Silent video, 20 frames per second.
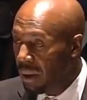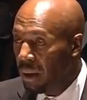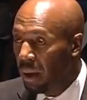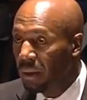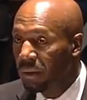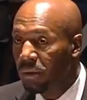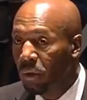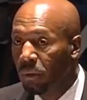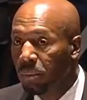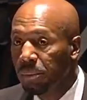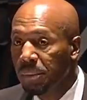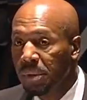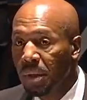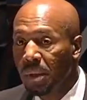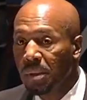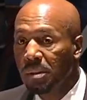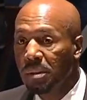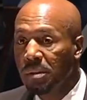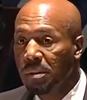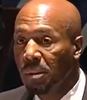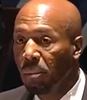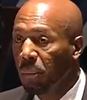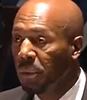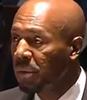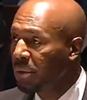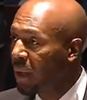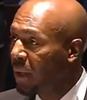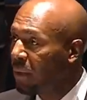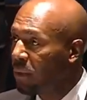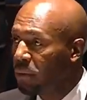in circumstances in which
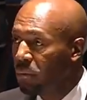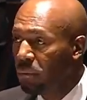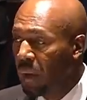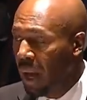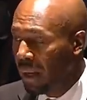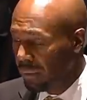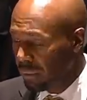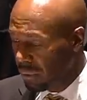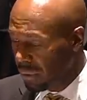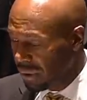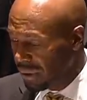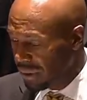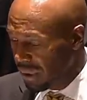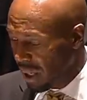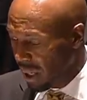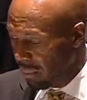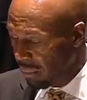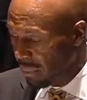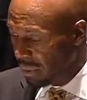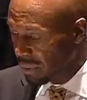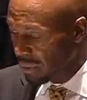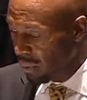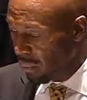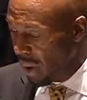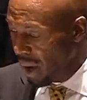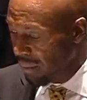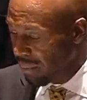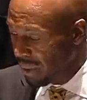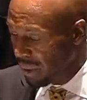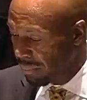they do not do the same to
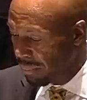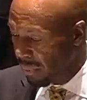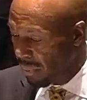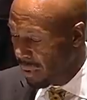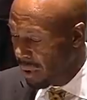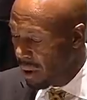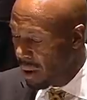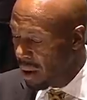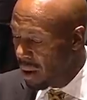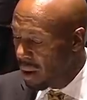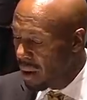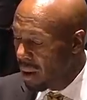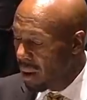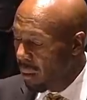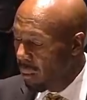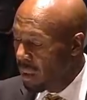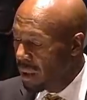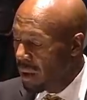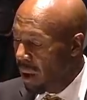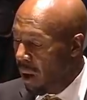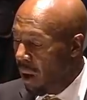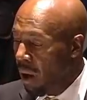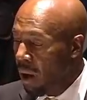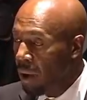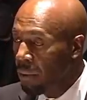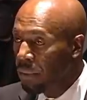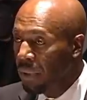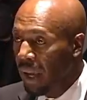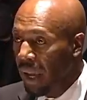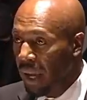white people. When
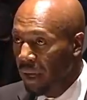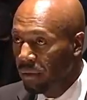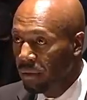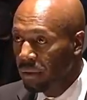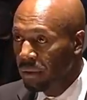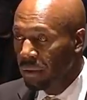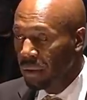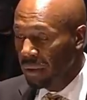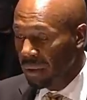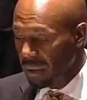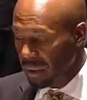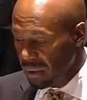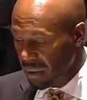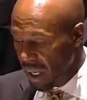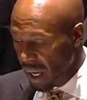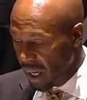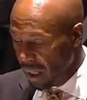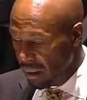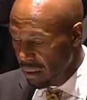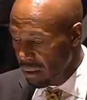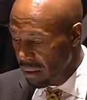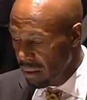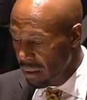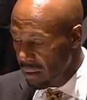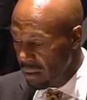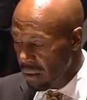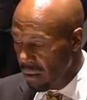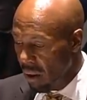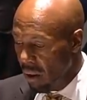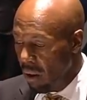armed agents of the state
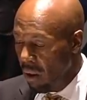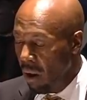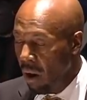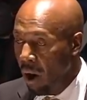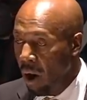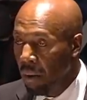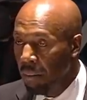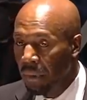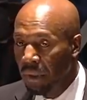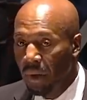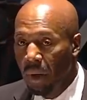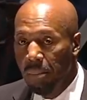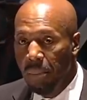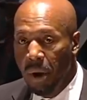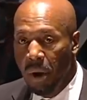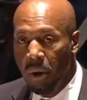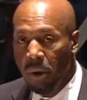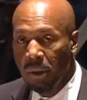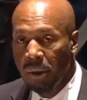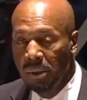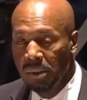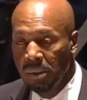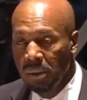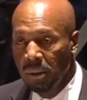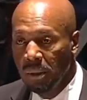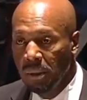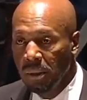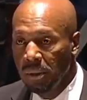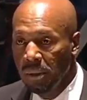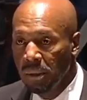are harming American
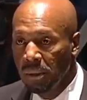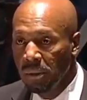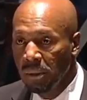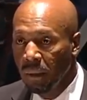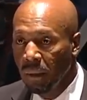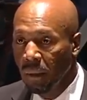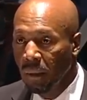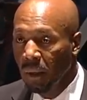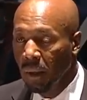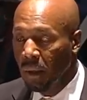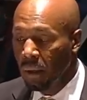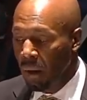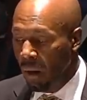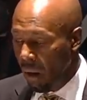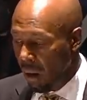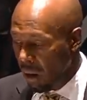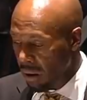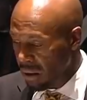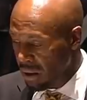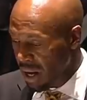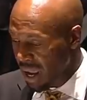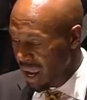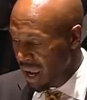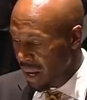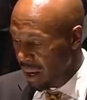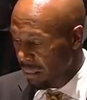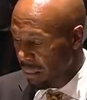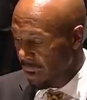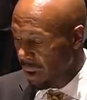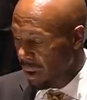citizens in our
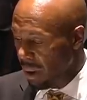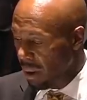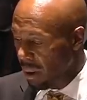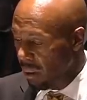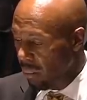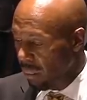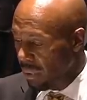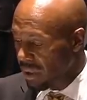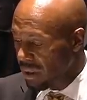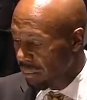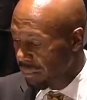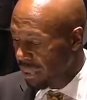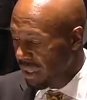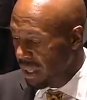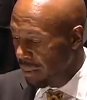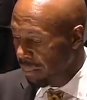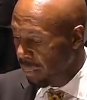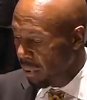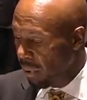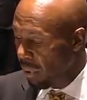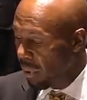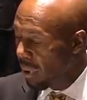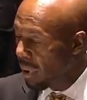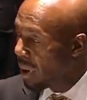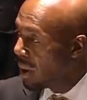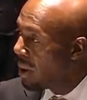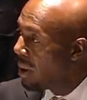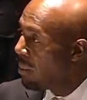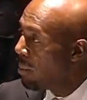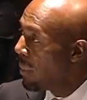name, we the people
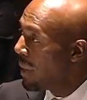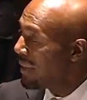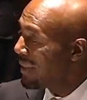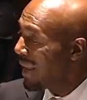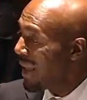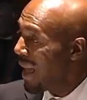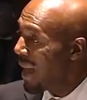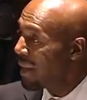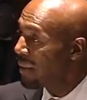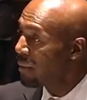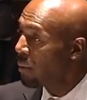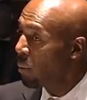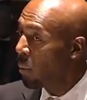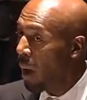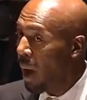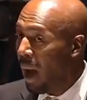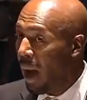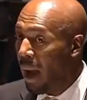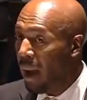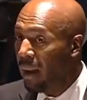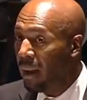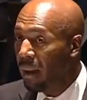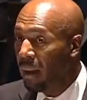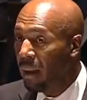must ask why.